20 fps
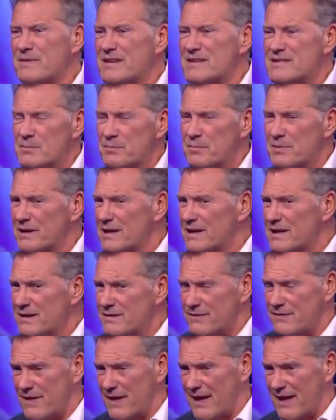there's a
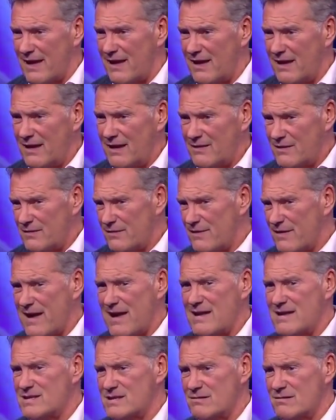belief there. The
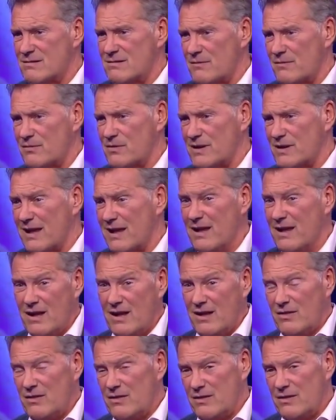fans are up for it now.
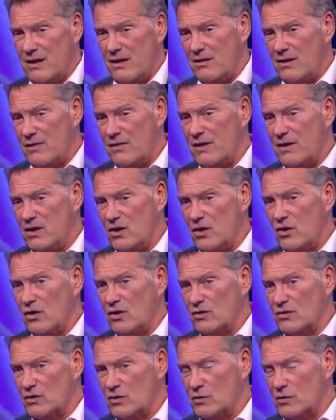The only thing you got
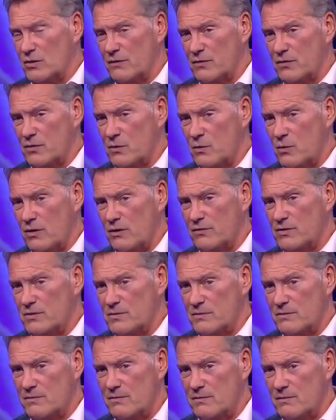to do if you're a Watford
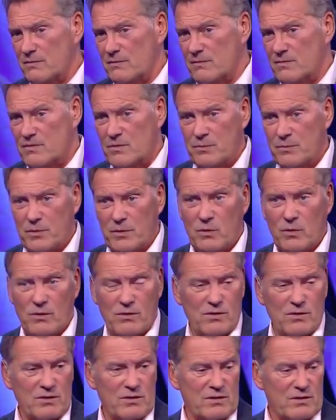
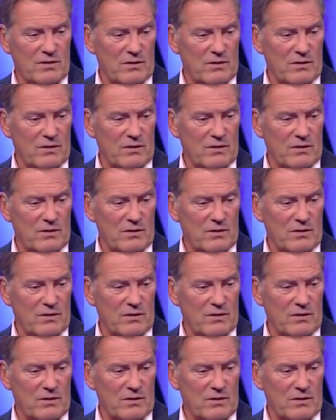supporter and,